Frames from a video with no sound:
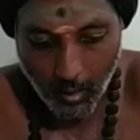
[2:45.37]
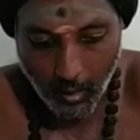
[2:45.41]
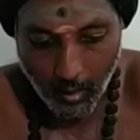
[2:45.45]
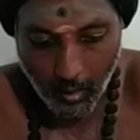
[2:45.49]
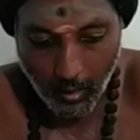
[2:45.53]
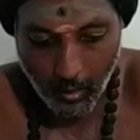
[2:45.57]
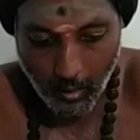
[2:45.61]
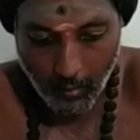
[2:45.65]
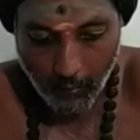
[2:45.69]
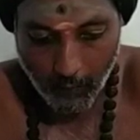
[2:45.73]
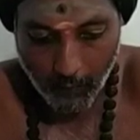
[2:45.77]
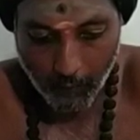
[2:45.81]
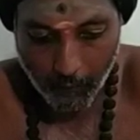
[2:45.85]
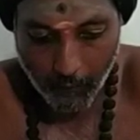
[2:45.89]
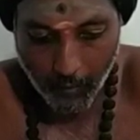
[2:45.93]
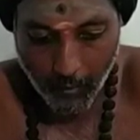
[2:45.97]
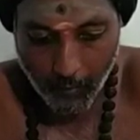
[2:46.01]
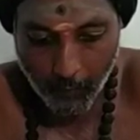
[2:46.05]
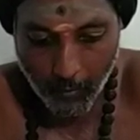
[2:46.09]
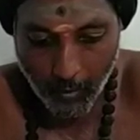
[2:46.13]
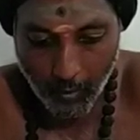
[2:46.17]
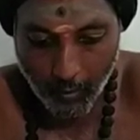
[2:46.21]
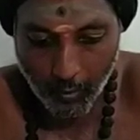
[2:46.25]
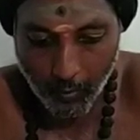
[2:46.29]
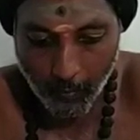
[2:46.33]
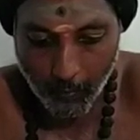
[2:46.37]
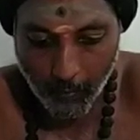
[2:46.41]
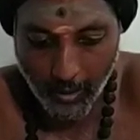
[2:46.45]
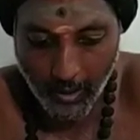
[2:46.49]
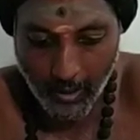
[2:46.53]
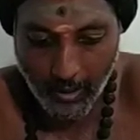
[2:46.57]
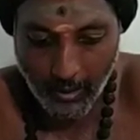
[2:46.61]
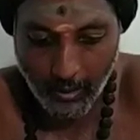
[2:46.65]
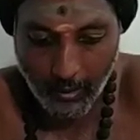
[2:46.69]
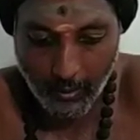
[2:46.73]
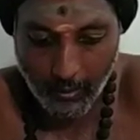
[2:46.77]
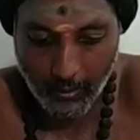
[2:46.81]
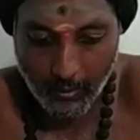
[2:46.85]
from our
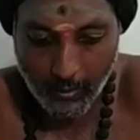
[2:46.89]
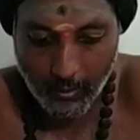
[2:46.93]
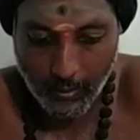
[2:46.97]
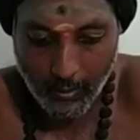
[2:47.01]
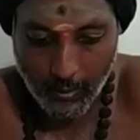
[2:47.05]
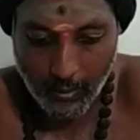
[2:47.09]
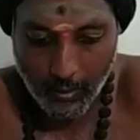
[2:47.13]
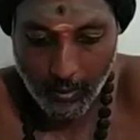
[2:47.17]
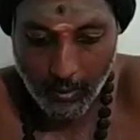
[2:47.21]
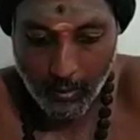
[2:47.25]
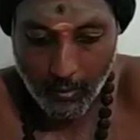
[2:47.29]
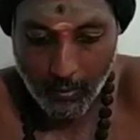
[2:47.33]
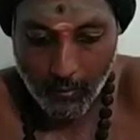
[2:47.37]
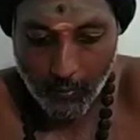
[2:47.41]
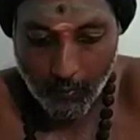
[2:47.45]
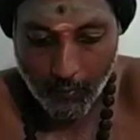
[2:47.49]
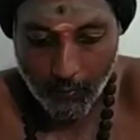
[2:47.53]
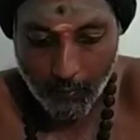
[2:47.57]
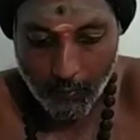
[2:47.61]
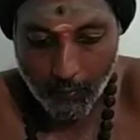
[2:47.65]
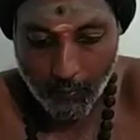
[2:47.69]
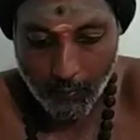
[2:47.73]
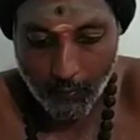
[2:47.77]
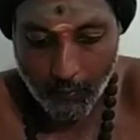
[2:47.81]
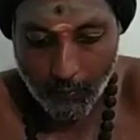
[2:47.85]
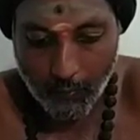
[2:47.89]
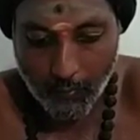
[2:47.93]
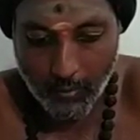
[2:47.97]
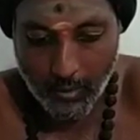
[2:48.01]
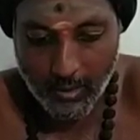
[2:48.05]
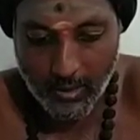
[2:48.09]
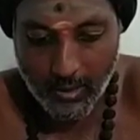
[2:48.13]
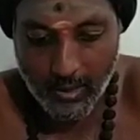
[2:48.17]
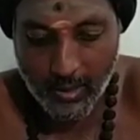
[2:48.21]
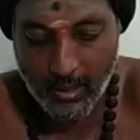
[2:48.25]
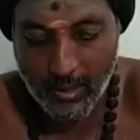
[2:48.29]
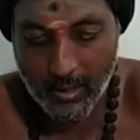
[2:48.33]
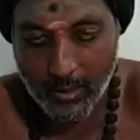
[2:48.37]
mind
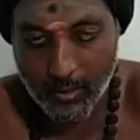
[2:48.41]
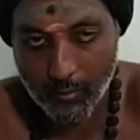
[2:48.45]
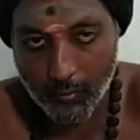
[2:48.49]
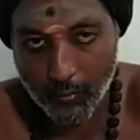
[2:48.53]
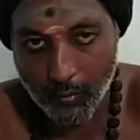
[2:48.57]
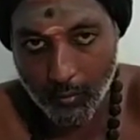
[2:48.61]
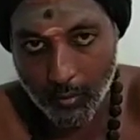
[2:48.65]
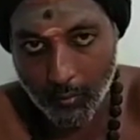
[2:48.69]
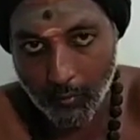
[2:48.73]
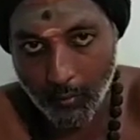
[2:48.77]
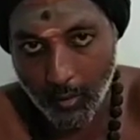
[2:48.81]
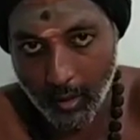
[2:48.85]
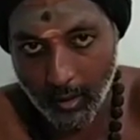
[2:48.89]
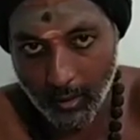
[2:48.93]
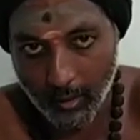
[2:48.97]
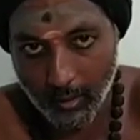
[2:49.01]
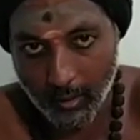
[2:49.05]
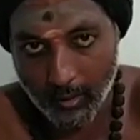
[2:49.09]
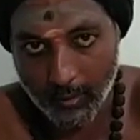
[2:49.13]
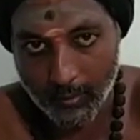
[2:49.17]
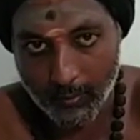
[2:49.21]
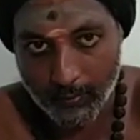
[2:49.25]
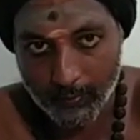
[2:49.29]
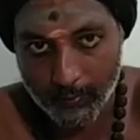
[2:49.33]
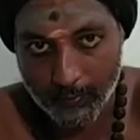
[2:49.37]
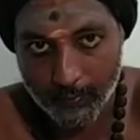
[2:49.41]
which is we want.